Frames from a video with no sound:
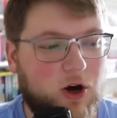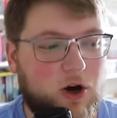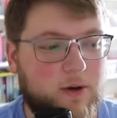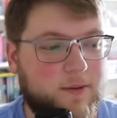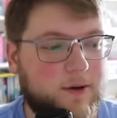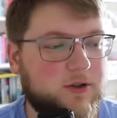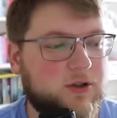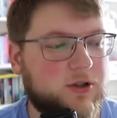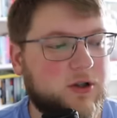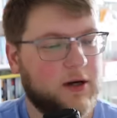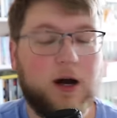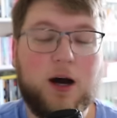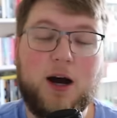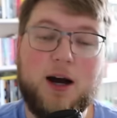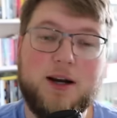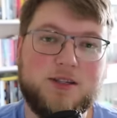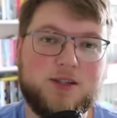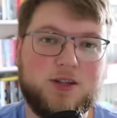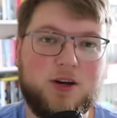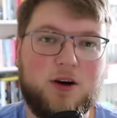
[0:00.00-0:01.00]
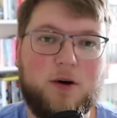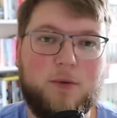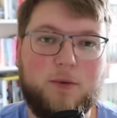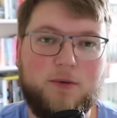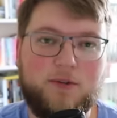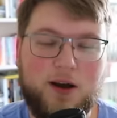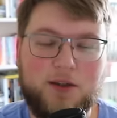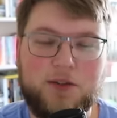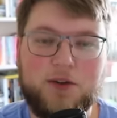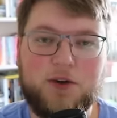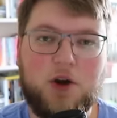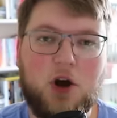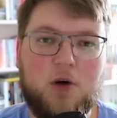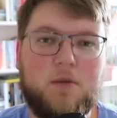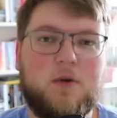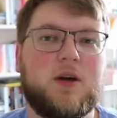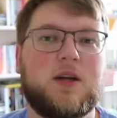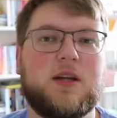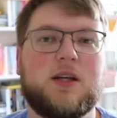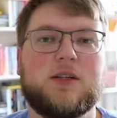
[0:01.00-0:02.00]
Kobo. All right, so we've got the
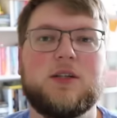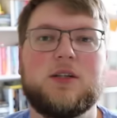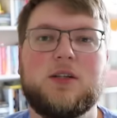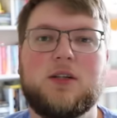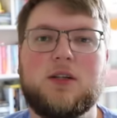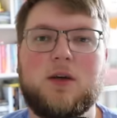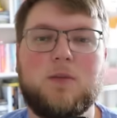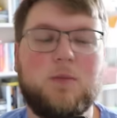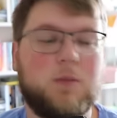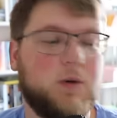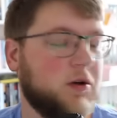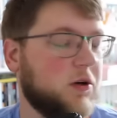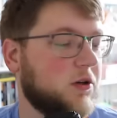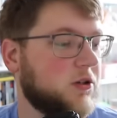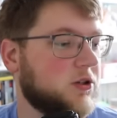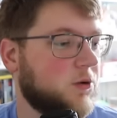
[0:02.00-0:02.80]
Kobo connected to the computer.